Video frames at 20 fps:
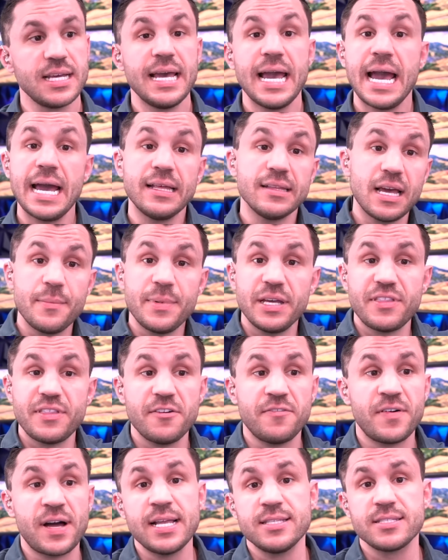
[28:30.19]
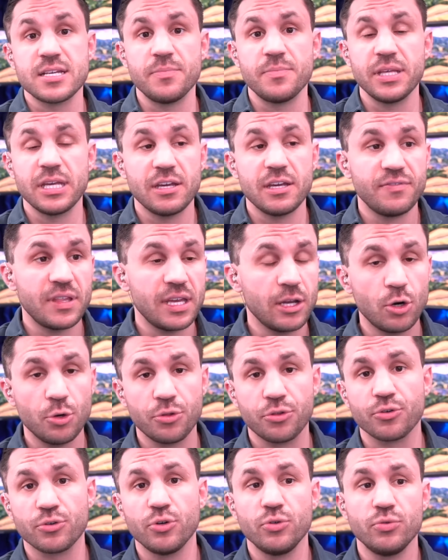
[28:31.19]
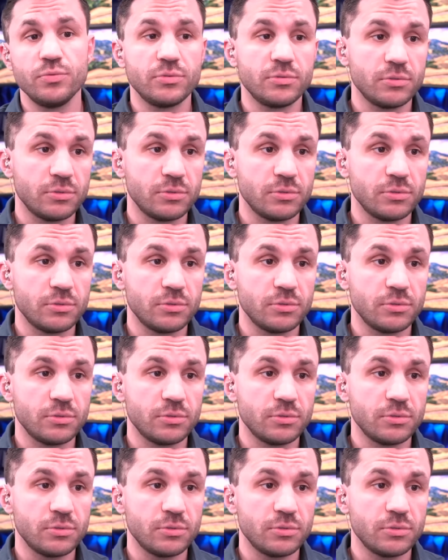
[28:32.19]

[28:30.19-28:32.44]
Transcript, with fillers: And I mean, if they find something, if they go through